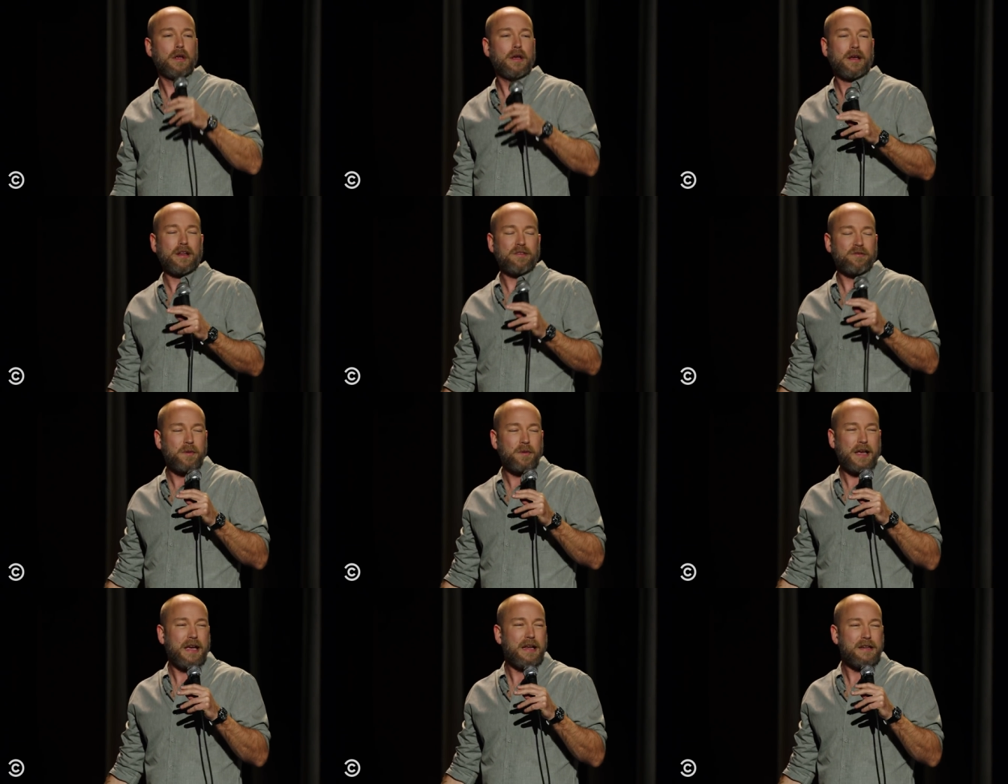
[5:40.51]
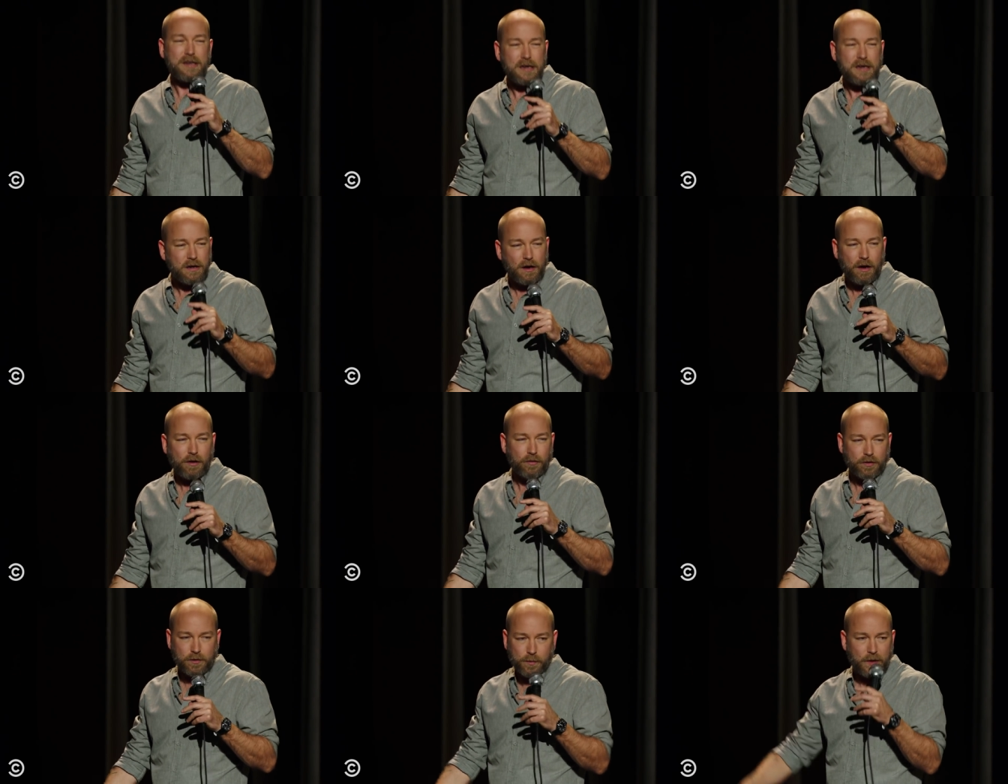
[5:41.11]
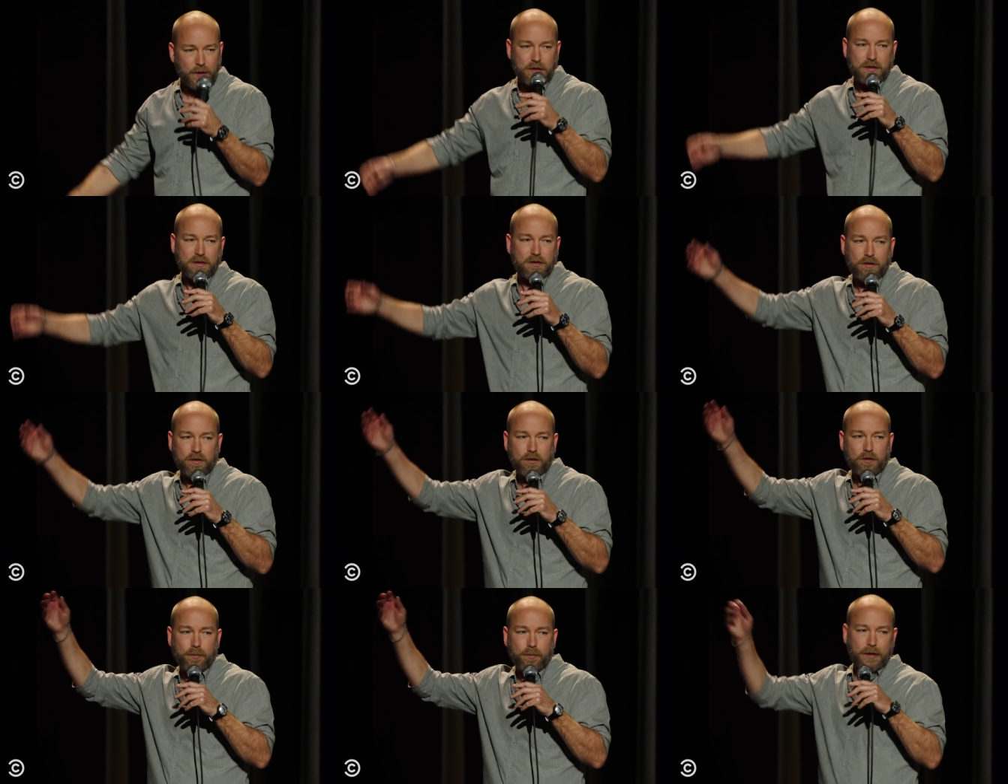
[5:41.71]
And it's from the 1800s, but it's
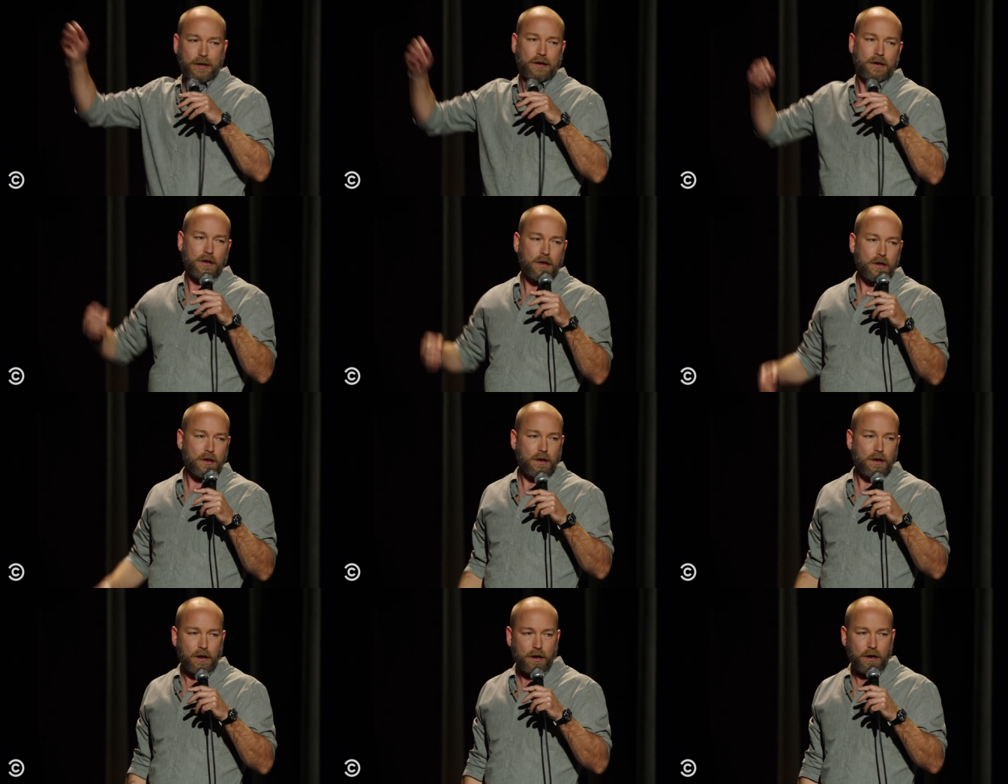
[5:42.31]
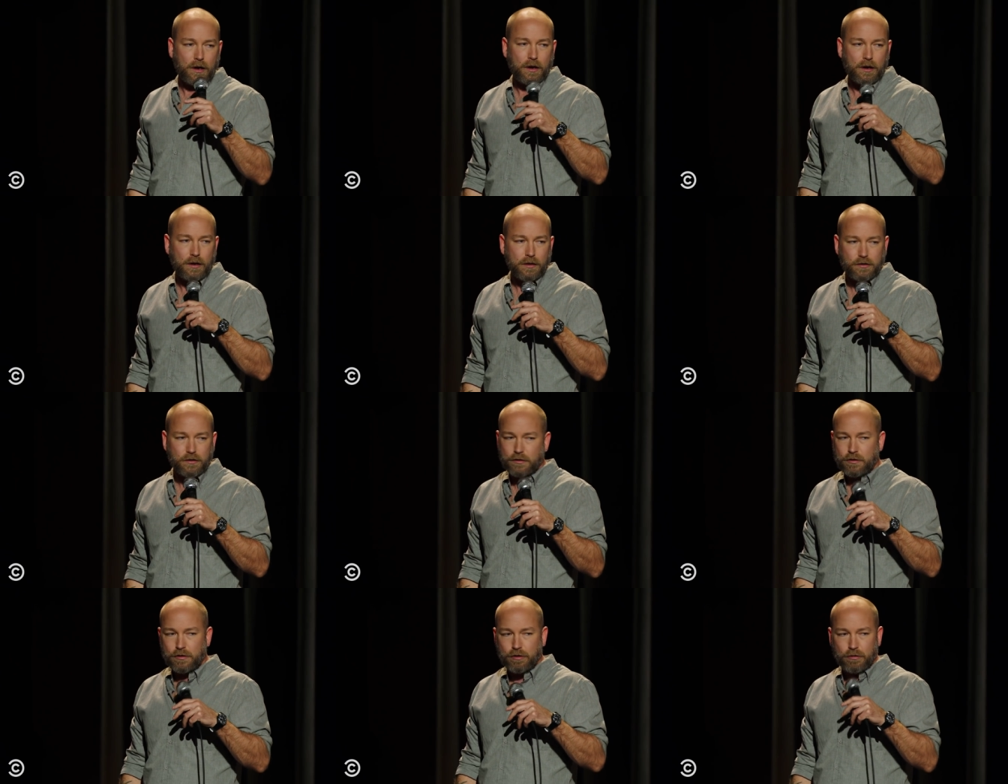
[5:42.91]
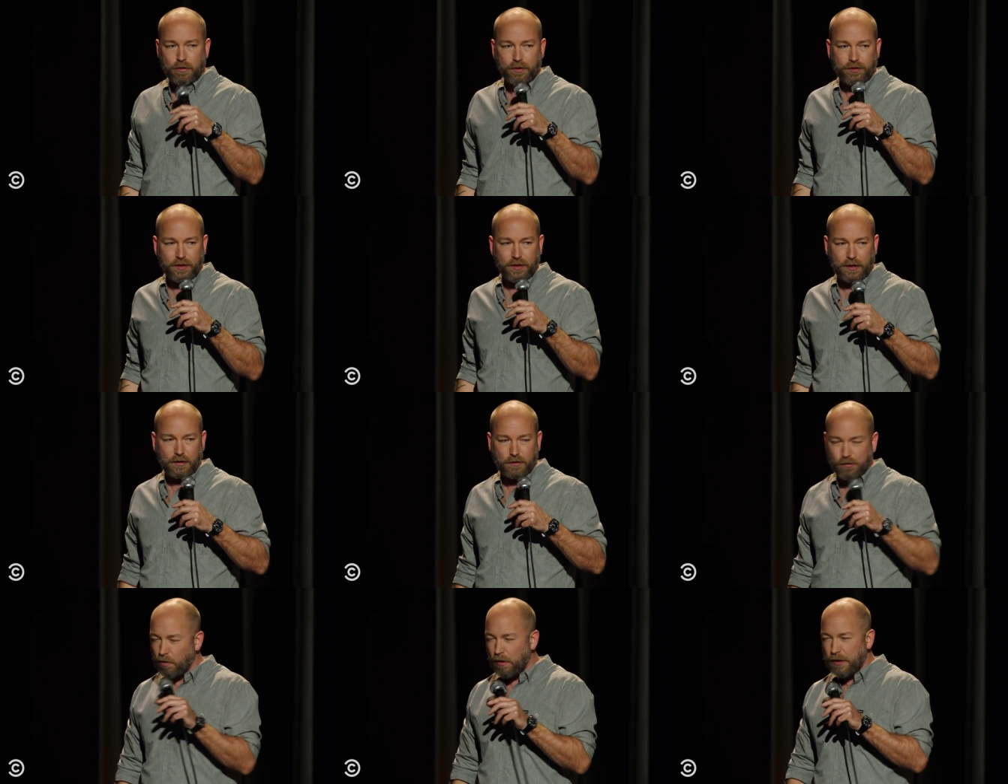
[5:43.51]
still their big uh, tour
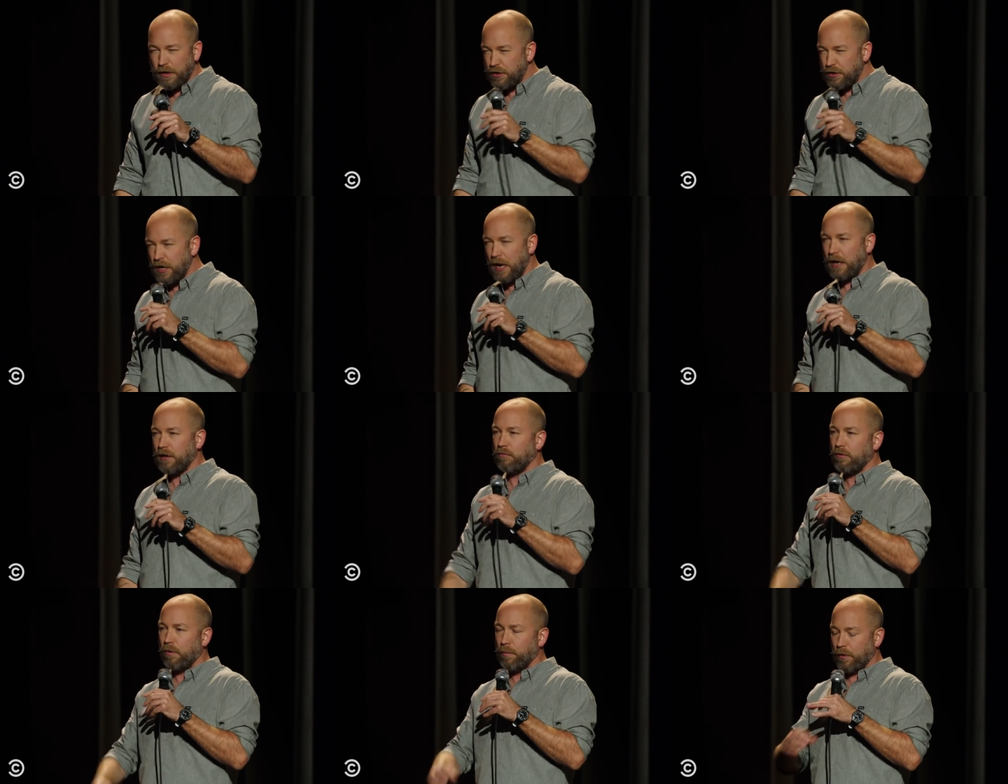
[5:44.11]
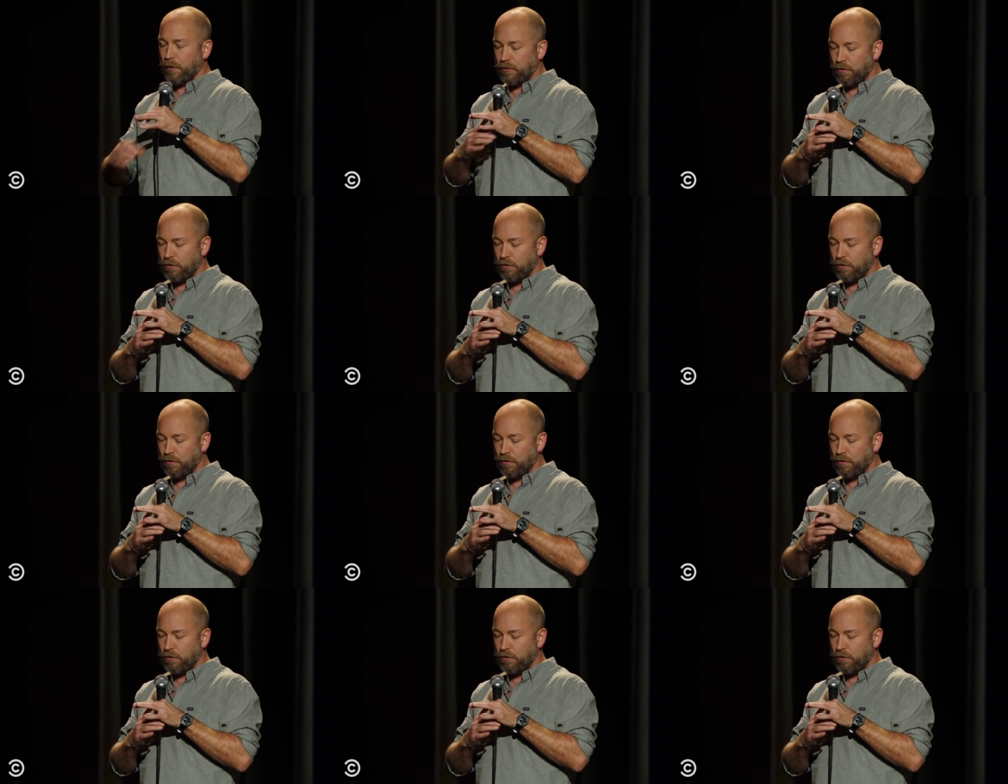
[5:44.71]
thing. Go on the Jack the Ripper